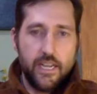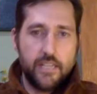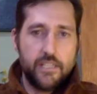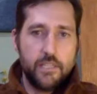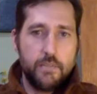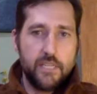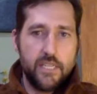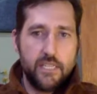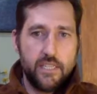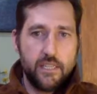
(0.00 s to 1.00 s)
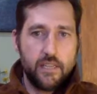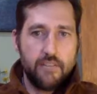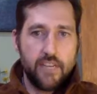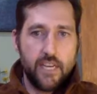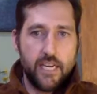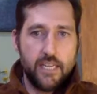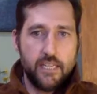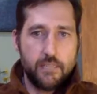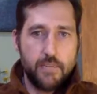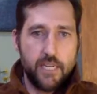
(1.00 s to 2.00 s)
She's been teaching
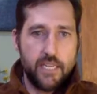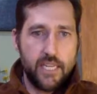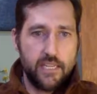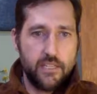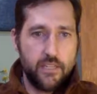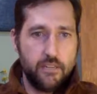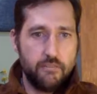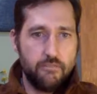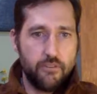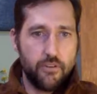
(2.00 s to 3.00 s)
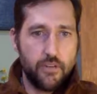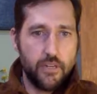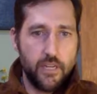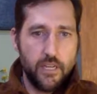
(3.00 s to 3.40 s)
Lovingkindness meditation for